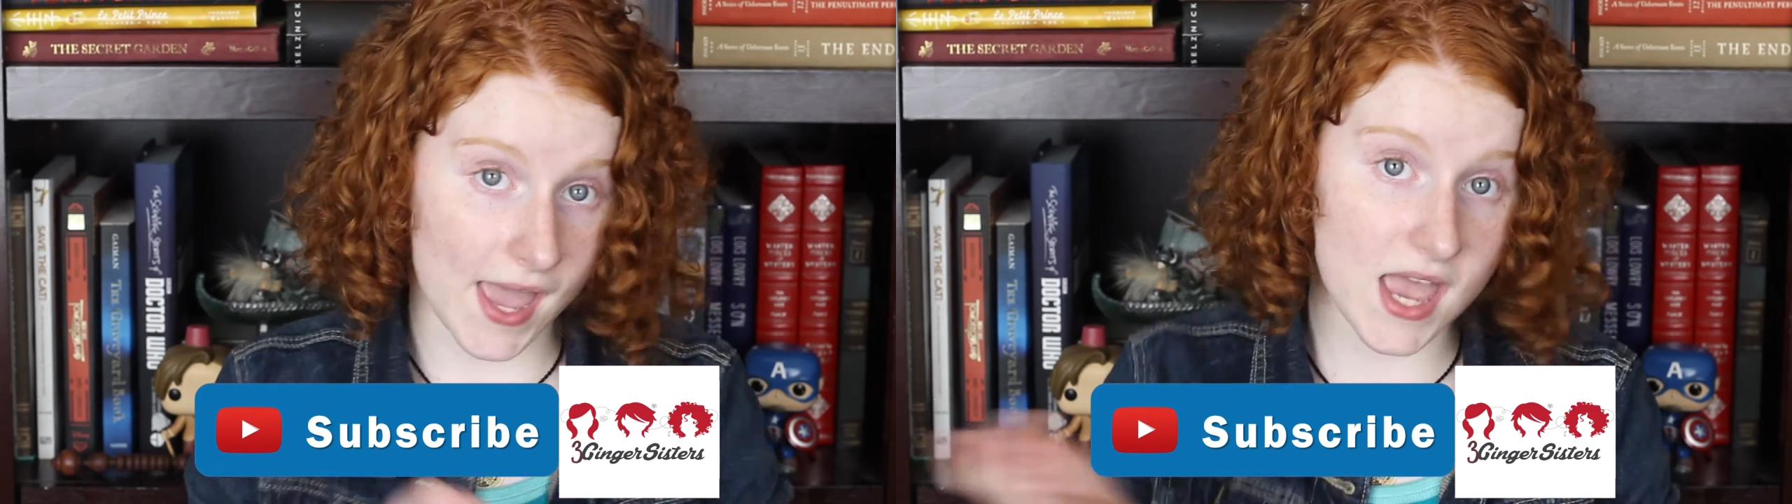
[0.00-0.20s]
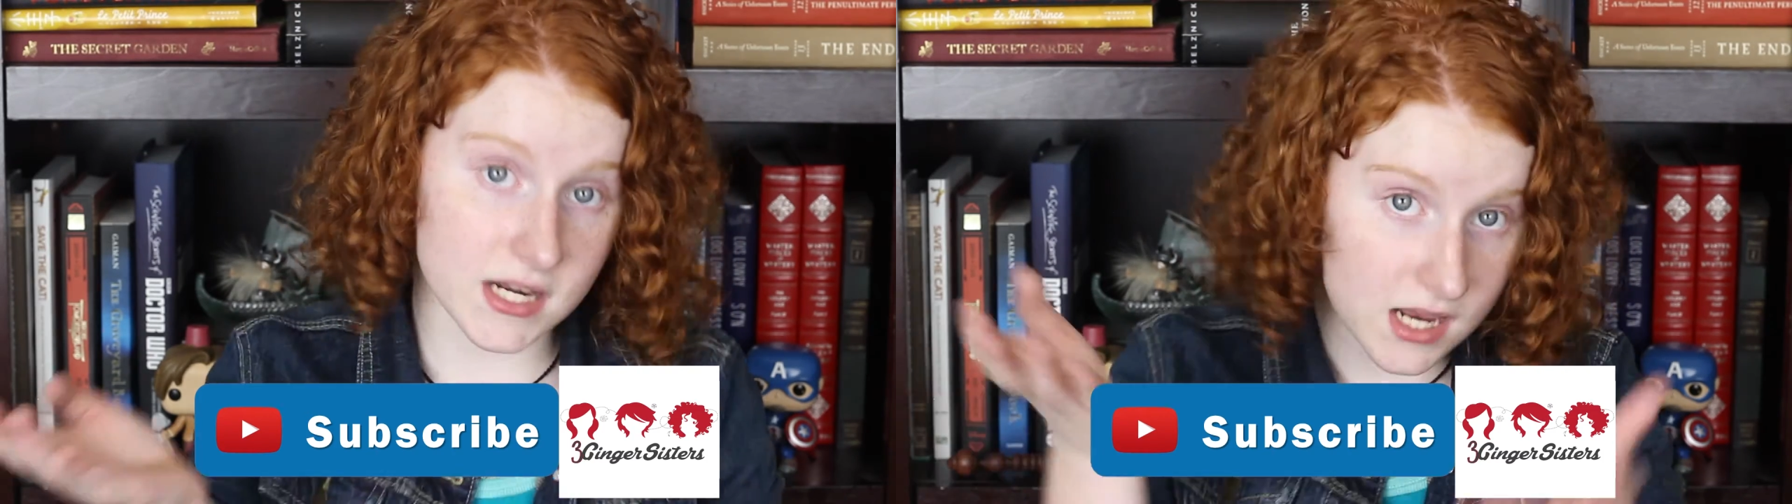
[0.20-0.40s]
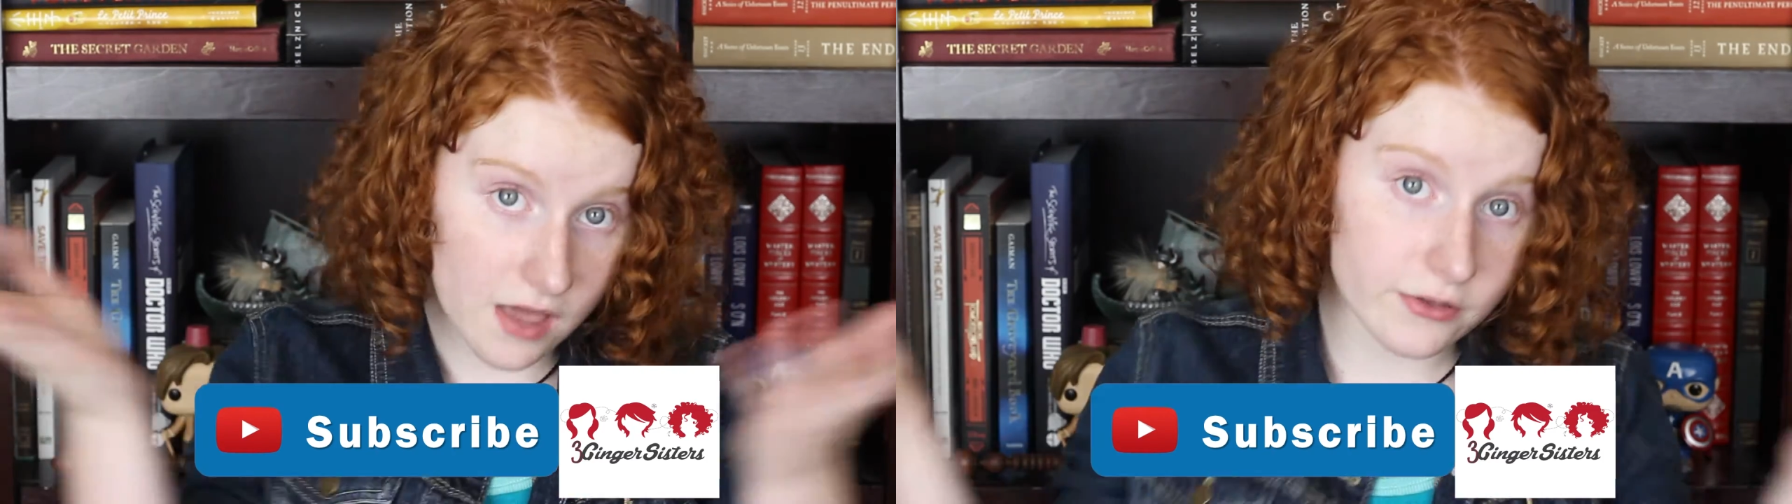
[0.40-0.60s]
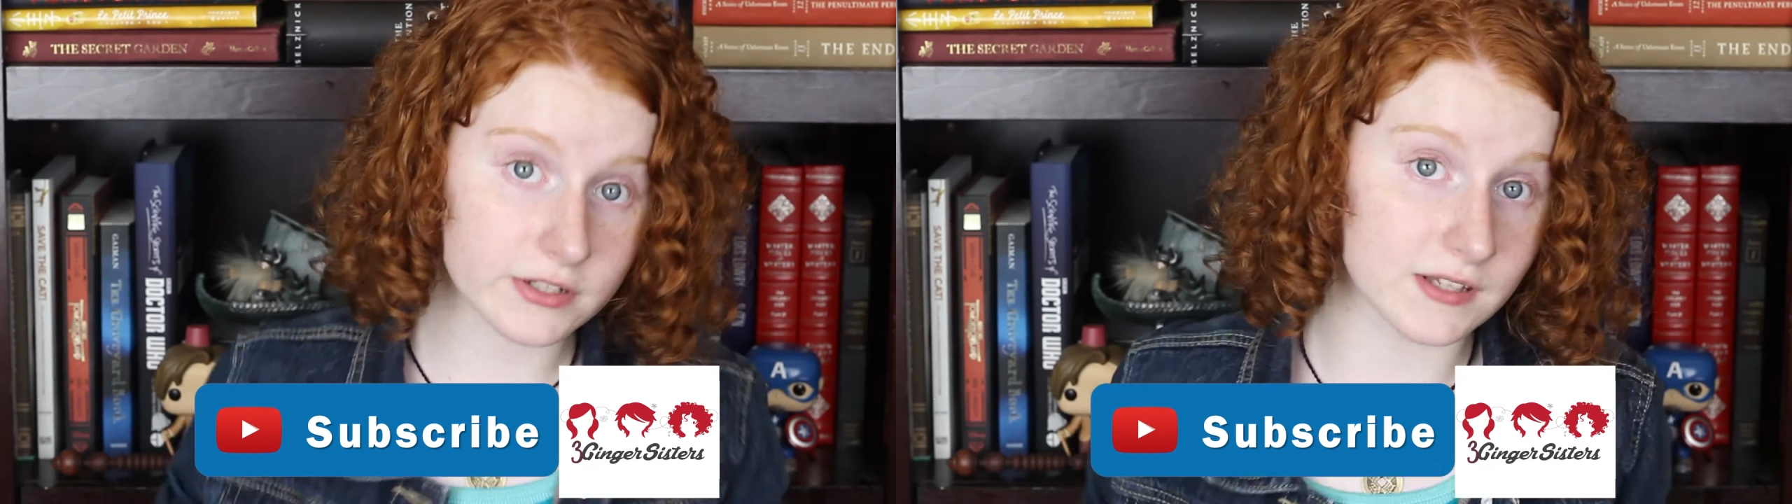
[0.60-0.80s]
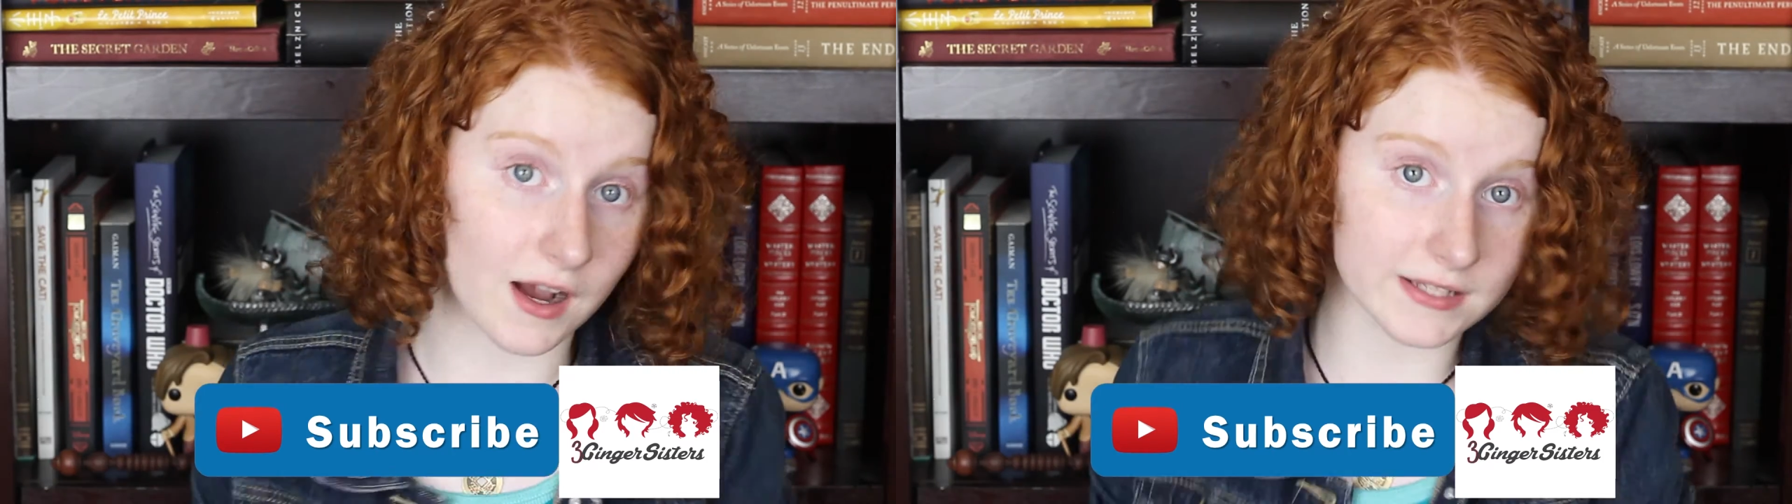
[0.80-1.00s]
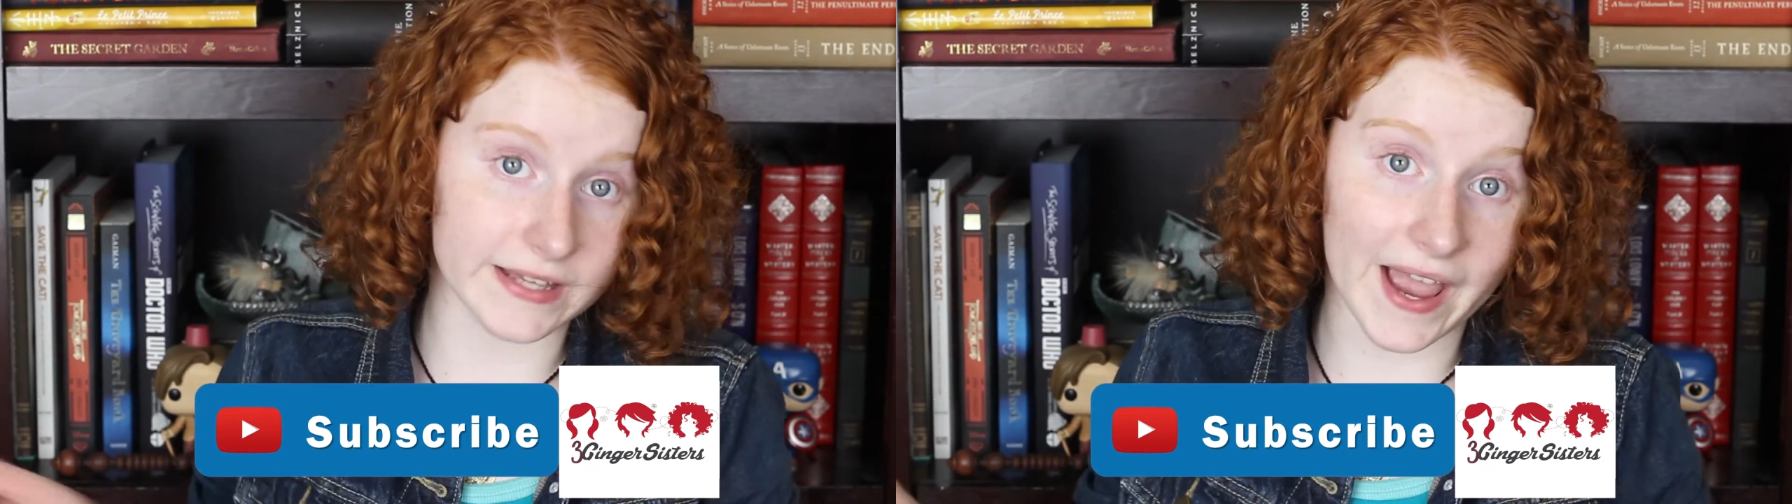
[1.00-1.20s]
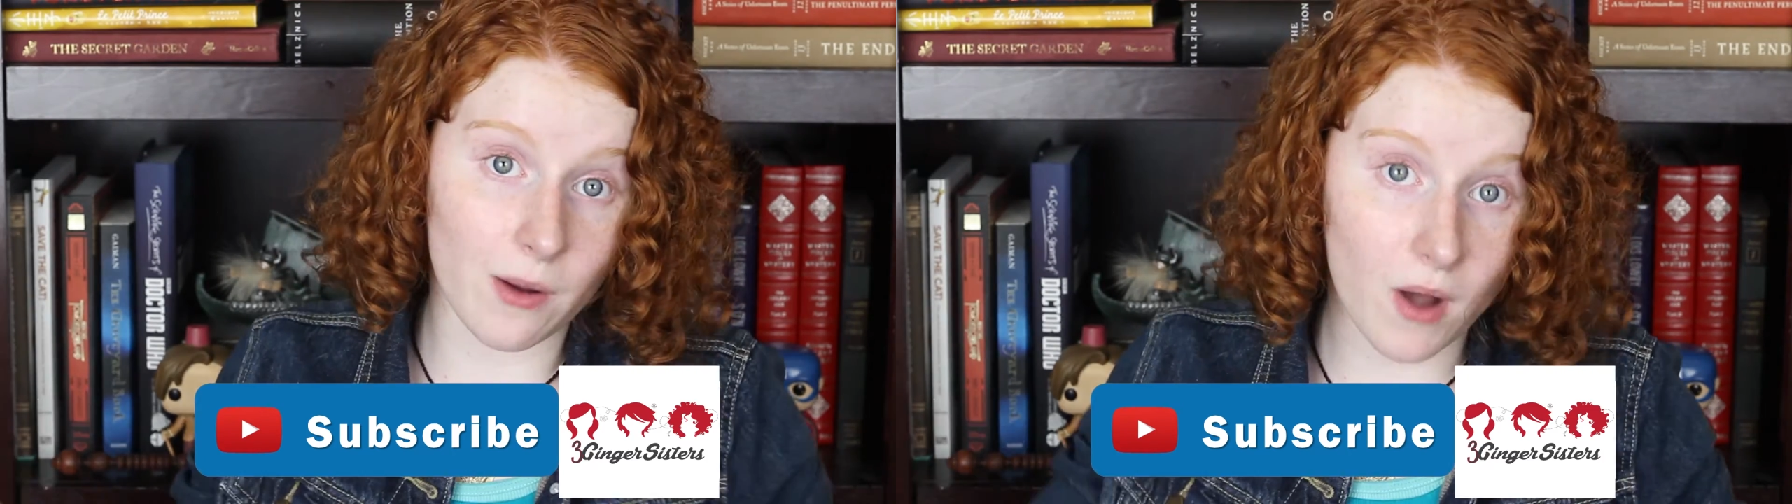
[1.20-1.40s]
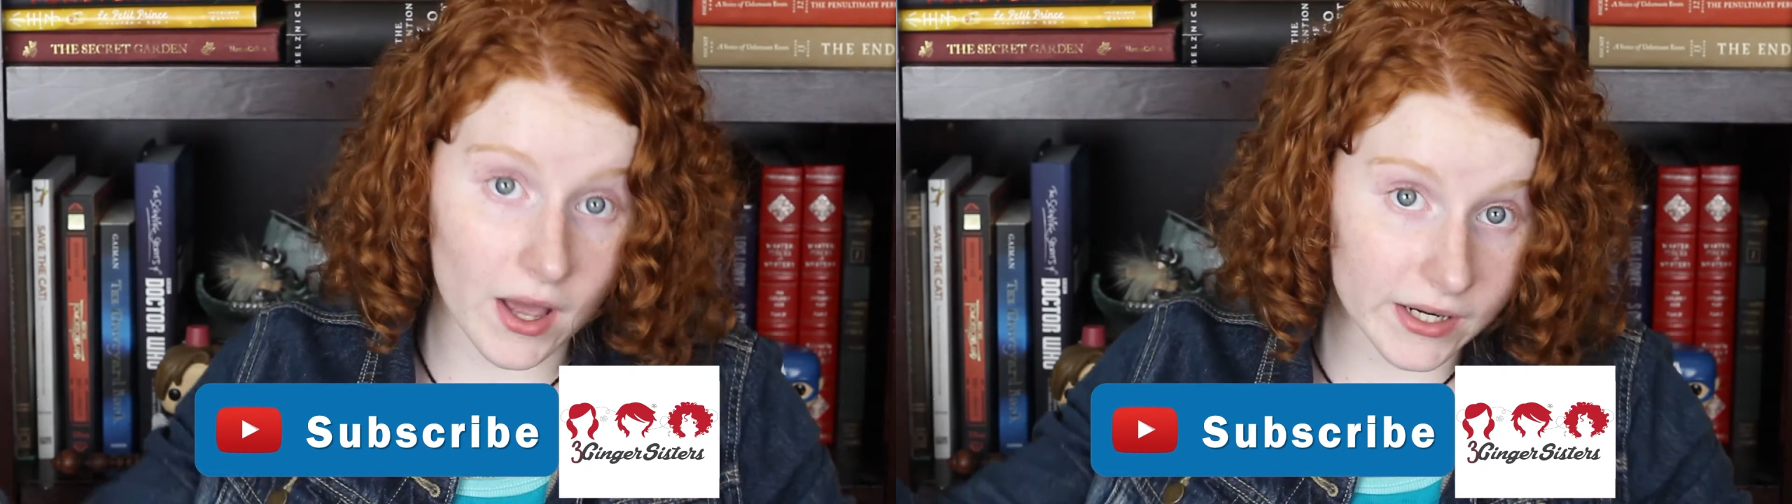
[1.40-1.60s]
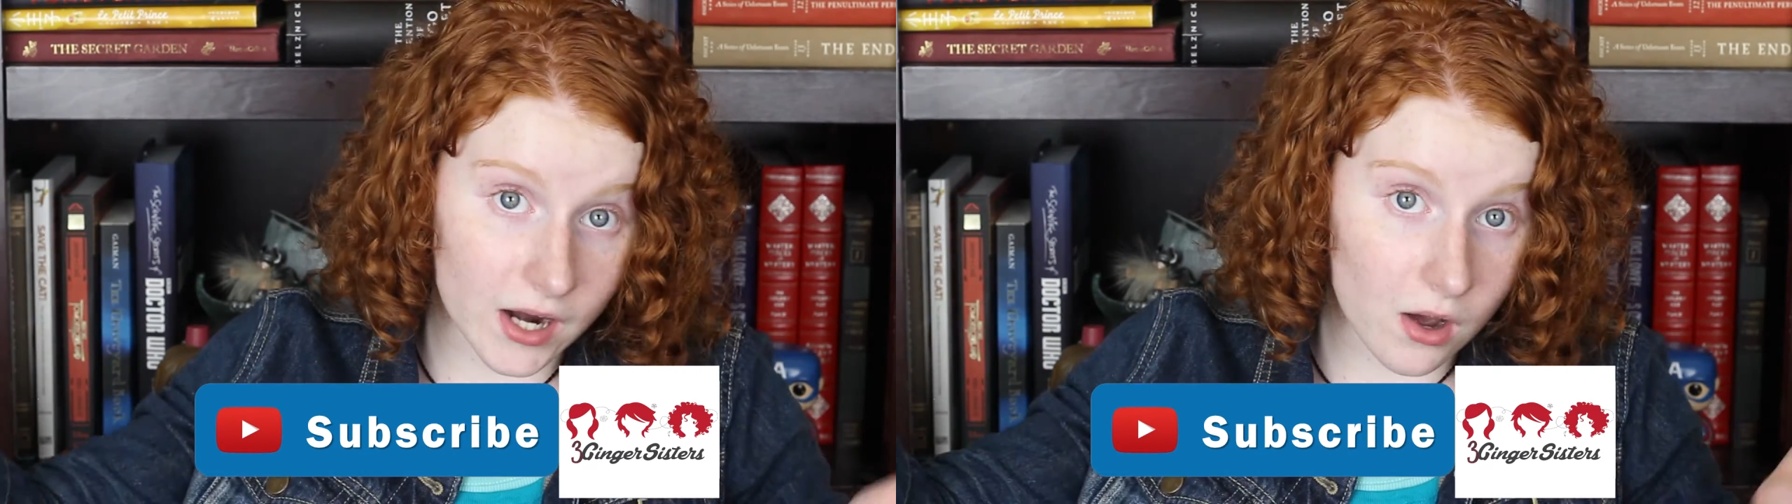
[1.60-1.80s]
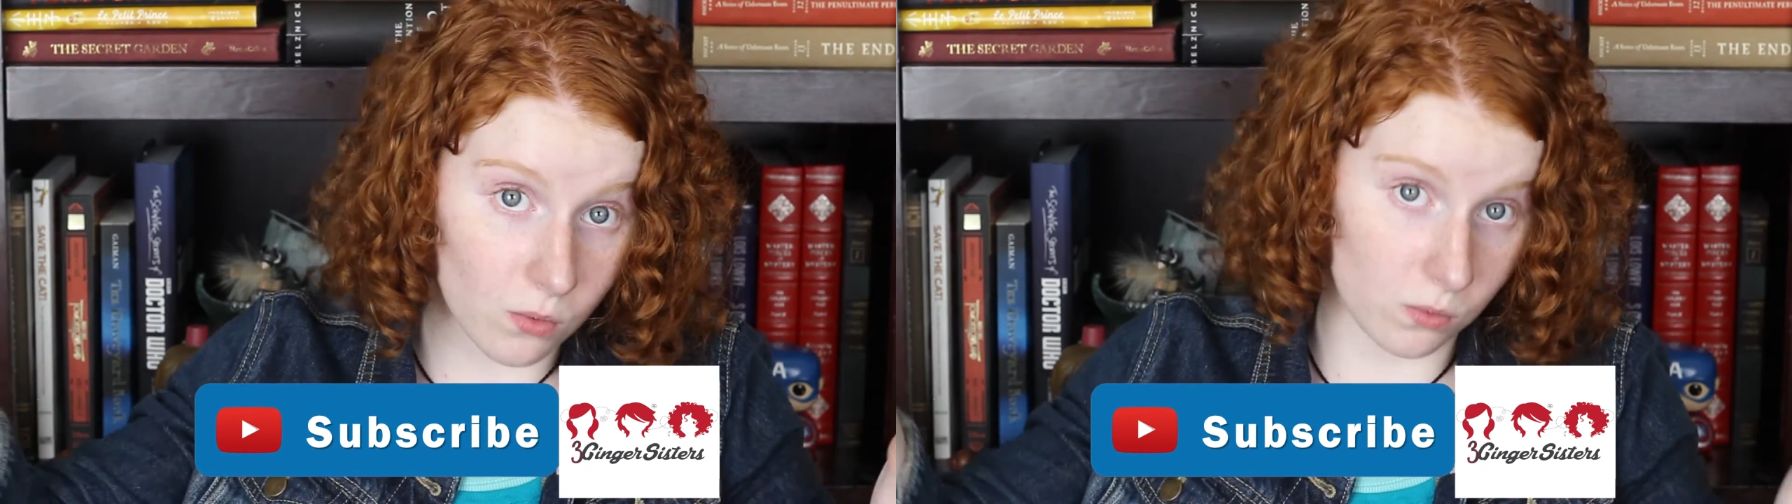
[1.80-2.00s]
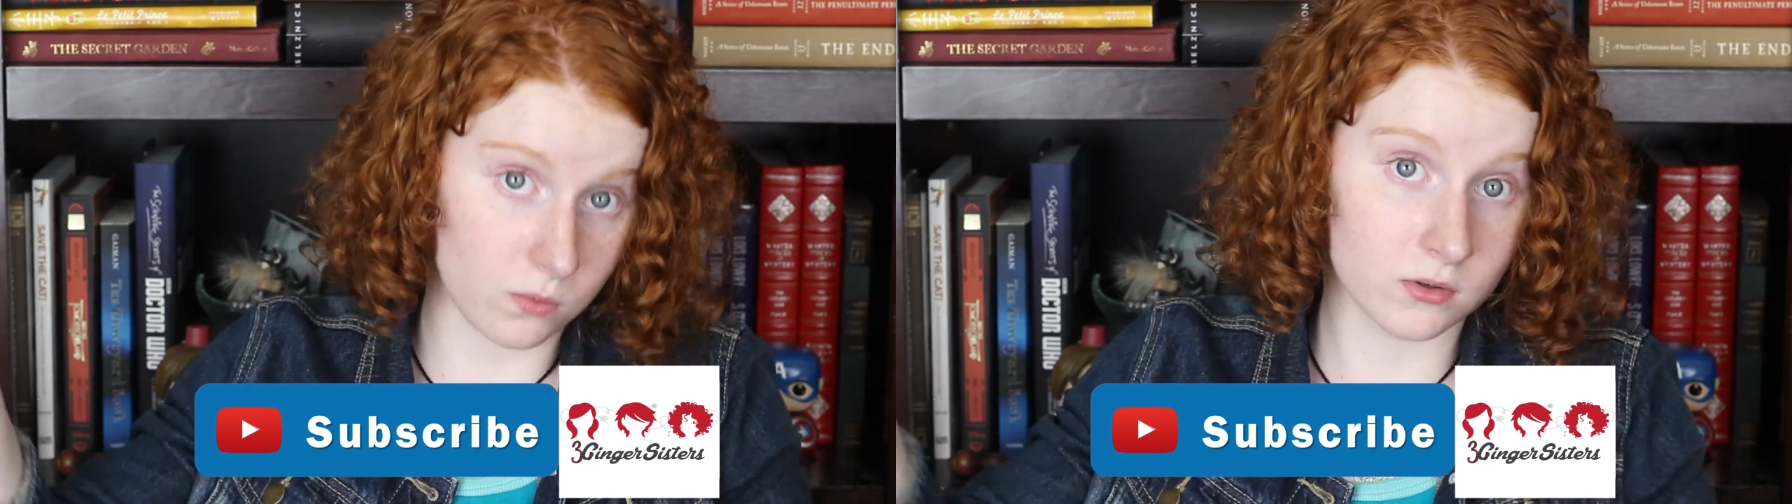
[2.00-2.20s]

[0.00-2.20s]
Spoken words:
any other socks? I want to know.